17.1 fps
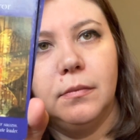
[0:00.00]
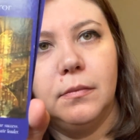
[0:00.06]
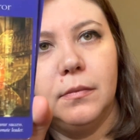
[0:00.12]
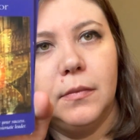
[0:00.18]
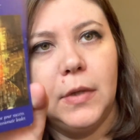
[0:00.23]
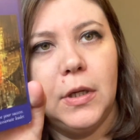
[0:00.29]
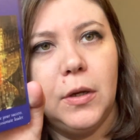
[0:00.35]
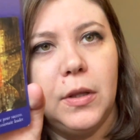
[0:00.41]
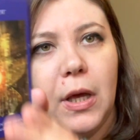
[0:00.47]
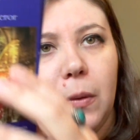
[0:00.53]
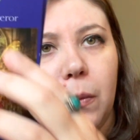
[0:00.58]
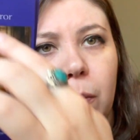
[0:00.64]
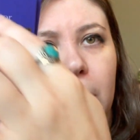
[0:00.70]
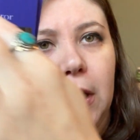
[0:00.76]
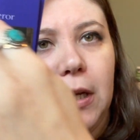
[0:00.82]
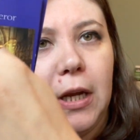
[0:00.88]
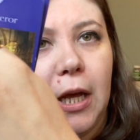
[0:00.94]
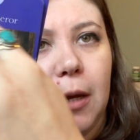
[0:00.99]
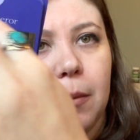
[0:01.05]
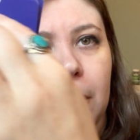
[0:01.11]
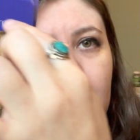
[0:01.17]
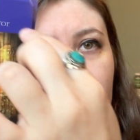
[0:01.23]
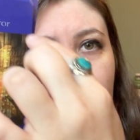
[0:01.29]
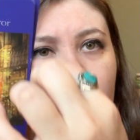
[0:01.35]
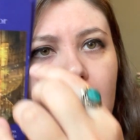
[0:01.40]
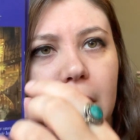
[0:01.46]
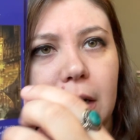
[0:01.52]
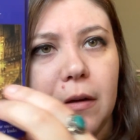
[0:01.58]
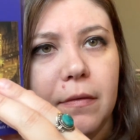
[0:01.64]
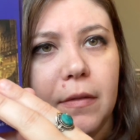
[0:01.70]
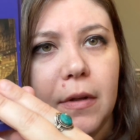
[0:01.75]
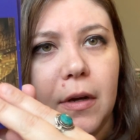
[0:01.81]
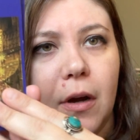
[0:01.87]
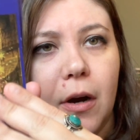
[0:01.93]
you know, they rename a lot
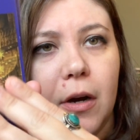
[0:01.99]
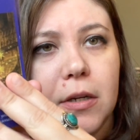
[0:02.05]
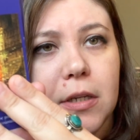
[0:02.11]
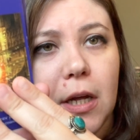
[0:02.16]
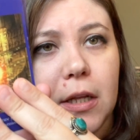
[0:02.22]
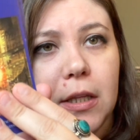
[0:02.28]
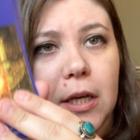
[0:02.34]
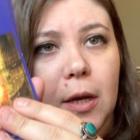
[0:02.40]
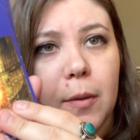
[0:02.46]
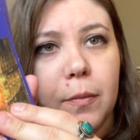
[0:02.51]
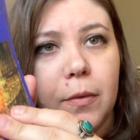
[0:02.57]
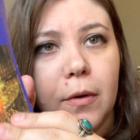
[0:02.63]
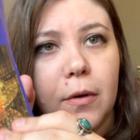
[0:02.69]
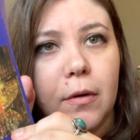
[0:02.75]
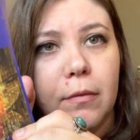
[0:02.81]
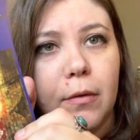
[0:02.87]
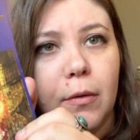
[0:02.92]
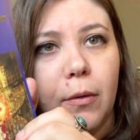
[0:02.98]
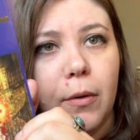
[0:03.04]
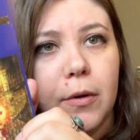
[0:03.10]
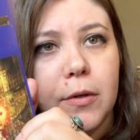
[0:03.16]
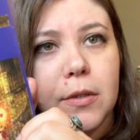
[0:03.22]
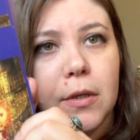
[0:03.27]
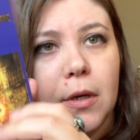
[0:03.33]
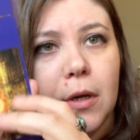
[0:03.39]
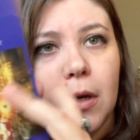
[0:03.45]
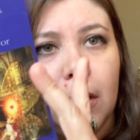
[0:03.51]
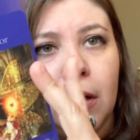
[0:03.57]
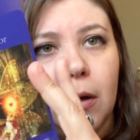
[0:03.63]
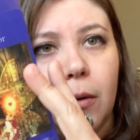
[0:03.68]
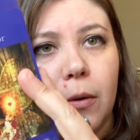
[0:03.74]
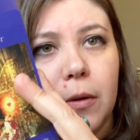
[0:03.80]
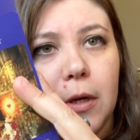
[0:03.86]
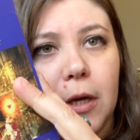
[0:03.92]
of the cards, not the Emperor, of course,
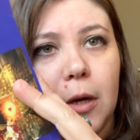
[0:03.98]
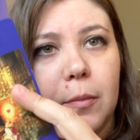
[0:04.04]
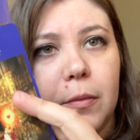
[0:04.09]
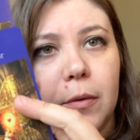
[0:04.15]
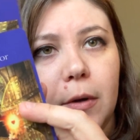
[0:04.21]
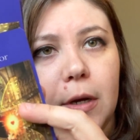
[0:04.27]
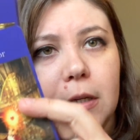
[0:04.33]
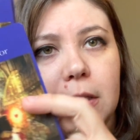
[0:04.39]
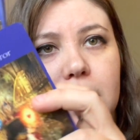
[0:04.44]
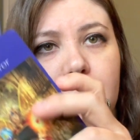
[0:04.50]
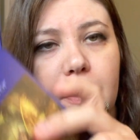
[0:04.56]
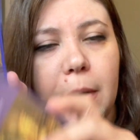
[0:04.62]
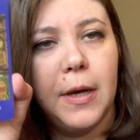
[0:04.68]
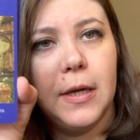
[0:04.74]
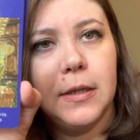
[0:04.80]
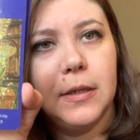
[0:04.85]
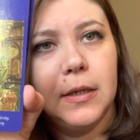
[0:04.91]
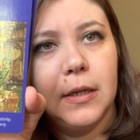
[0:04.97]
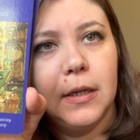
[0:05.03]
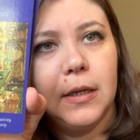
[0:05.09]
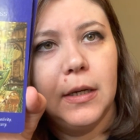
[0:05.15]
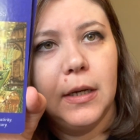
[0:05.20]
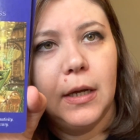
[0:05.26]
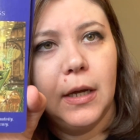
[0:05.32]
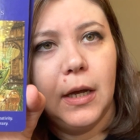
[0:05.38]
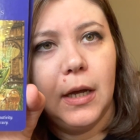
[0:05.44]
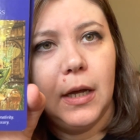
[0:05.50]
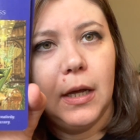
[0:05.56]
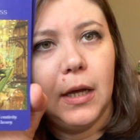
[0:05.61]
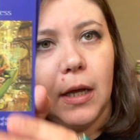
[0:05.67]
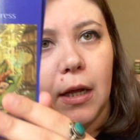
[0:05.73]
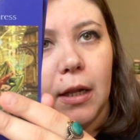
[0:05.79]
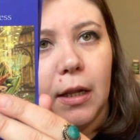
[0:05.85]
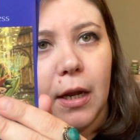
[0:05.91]
or the Empress, but
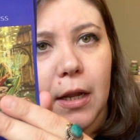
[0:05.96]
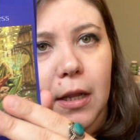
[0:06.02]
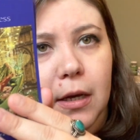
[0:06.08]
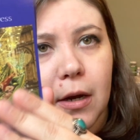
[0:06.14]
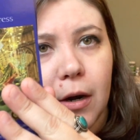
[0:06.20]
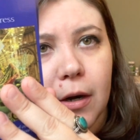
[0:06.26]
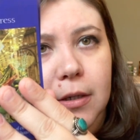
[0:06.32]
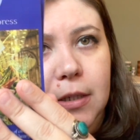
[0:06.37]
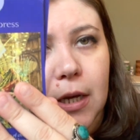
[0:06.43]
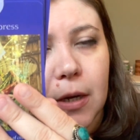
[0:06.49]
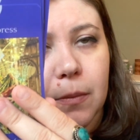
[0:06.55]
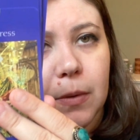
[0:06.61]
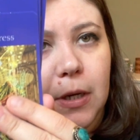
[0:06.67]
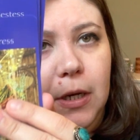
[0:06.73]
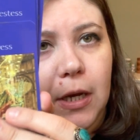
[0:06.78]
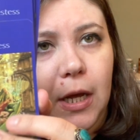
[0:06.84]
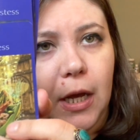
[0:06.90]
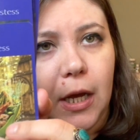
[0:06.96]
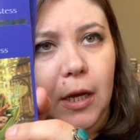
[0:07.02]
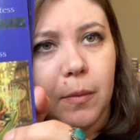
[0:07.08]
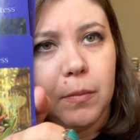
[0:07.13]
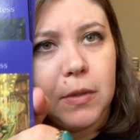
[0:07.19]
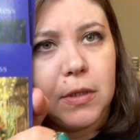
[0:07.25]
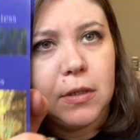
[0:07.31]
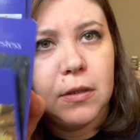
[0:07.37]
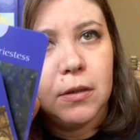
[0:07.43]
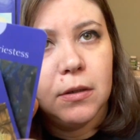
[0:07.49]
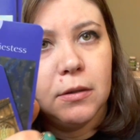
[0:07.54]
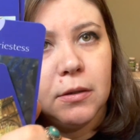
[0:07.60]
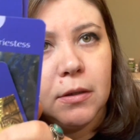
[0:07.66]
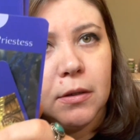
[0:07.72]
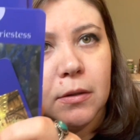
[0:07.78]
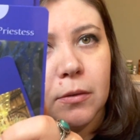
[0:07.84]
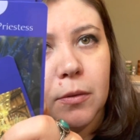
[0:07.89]
a lot of the cards get renamed.
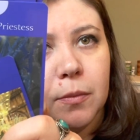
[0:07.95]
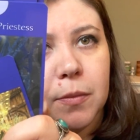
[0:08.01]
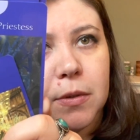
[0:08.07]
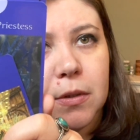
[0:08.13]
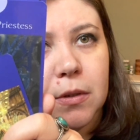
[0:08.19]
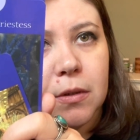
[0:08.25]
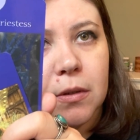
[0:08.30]
Oops.